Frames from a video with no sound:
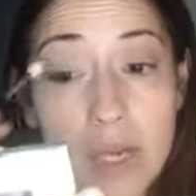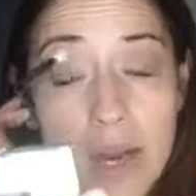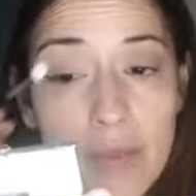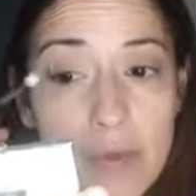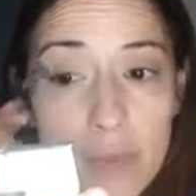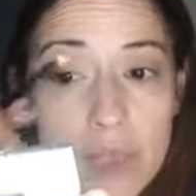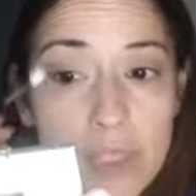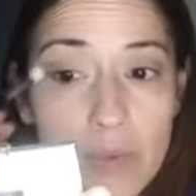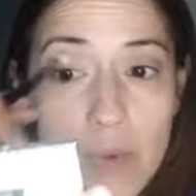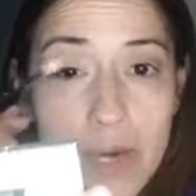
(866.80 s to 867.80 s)
And the
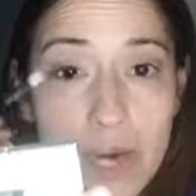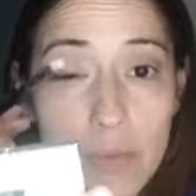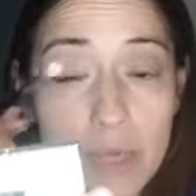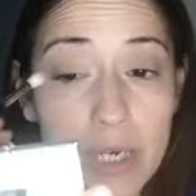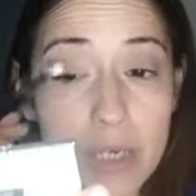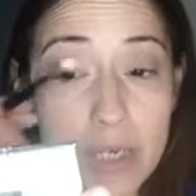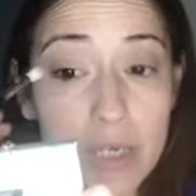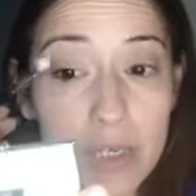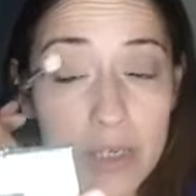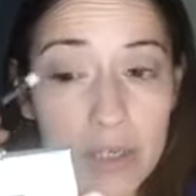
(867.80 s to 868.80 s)
reason why I'm
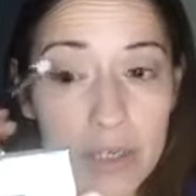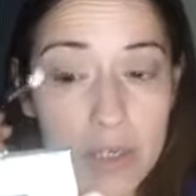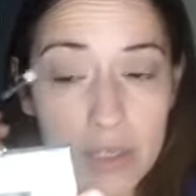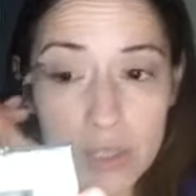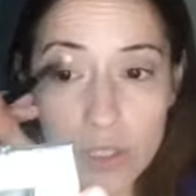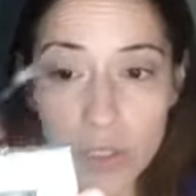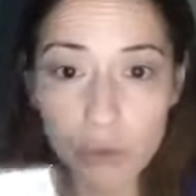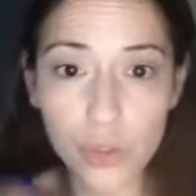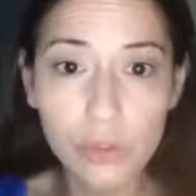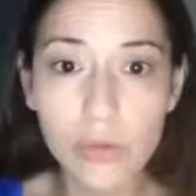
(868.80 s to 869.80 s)
picking these
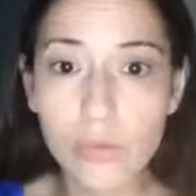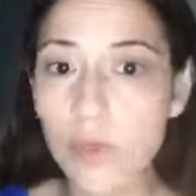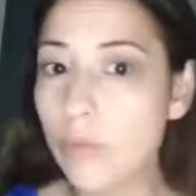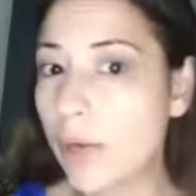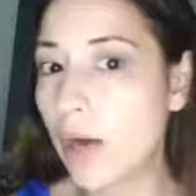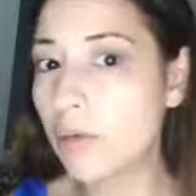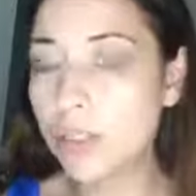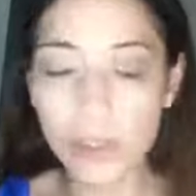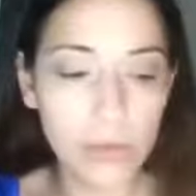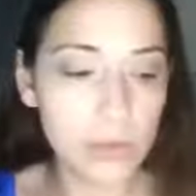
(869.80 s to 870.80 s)
neutral brown
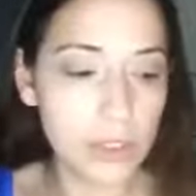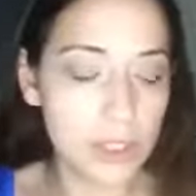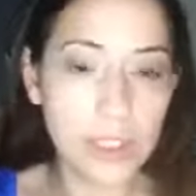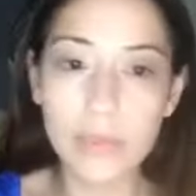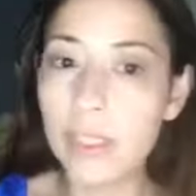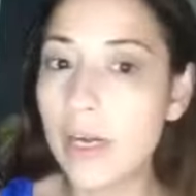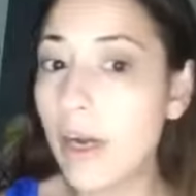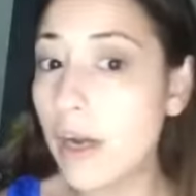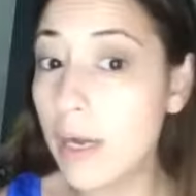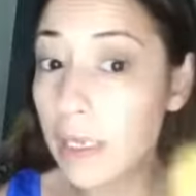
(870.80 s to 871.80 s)
tones is
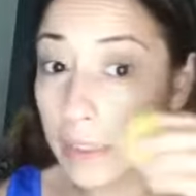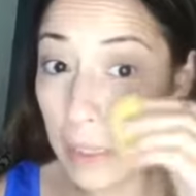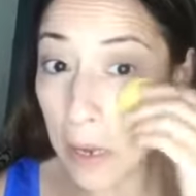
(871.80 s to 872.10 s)
because